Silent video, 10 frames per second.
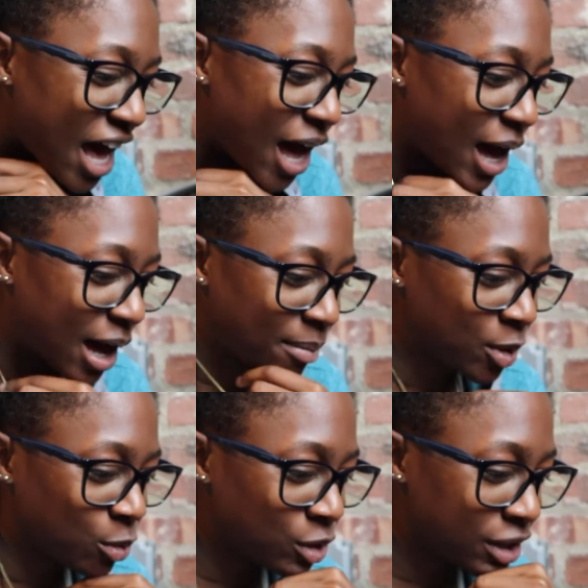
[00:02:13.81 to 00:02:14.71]

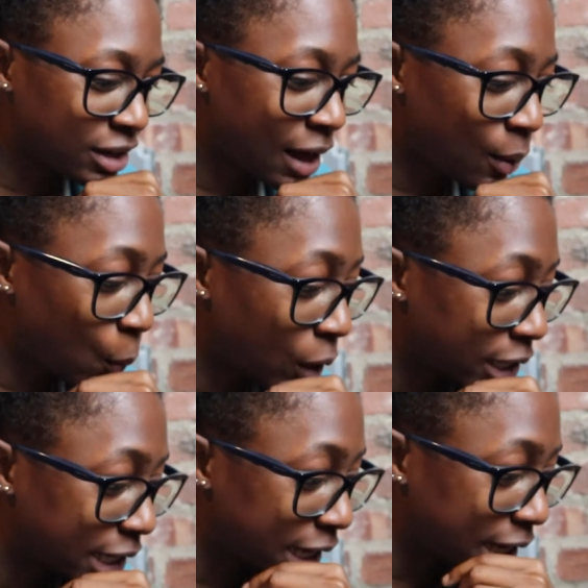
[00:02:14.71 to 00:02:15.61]
where they're not
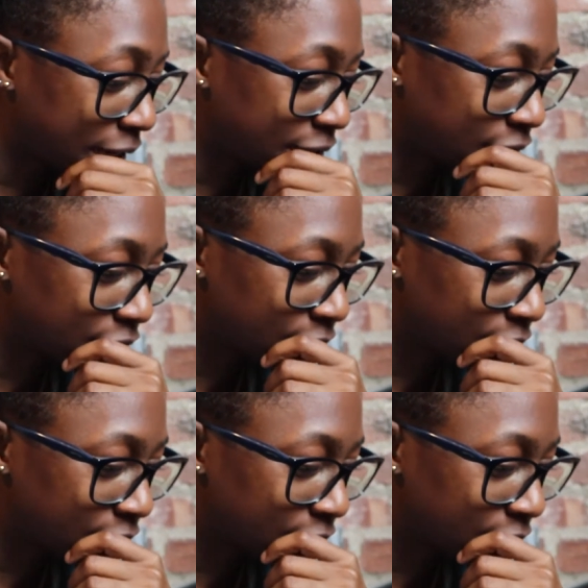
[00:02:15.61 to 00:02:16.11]
working